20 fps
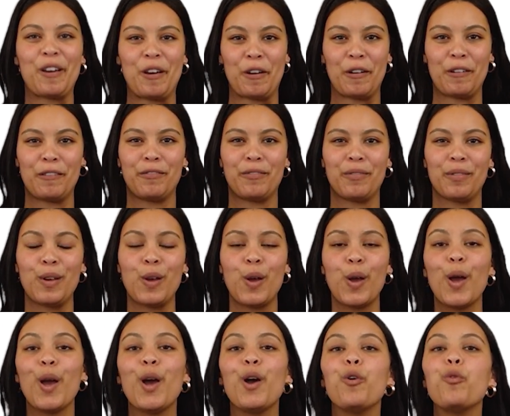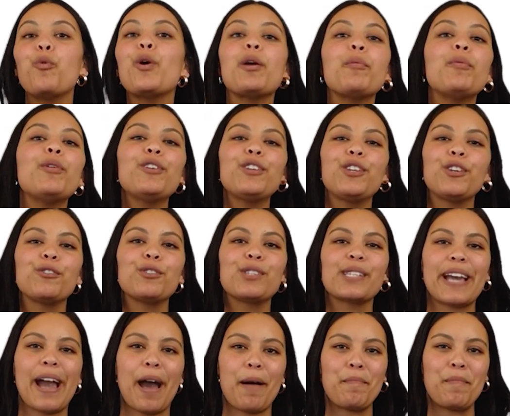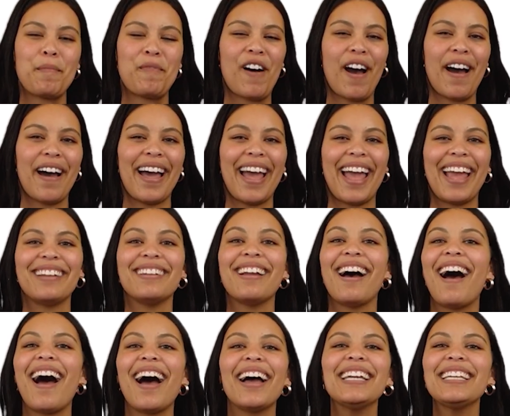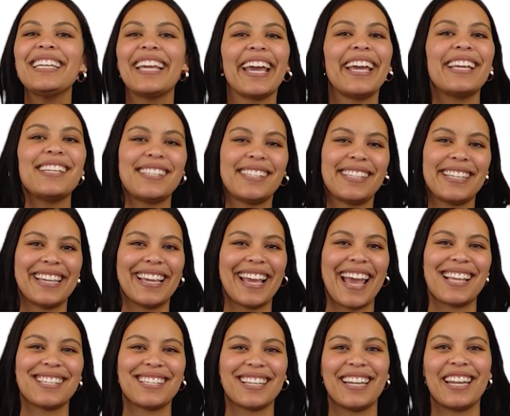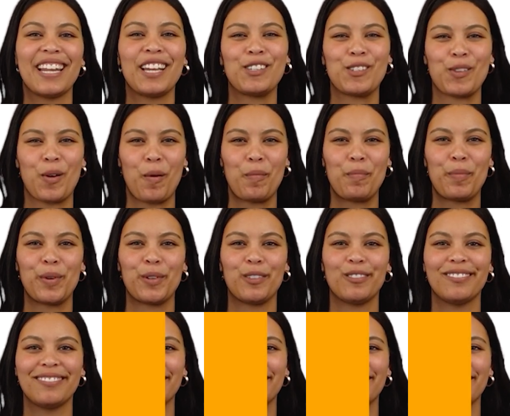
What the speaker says: curve. We will use Canva and IKC as an example.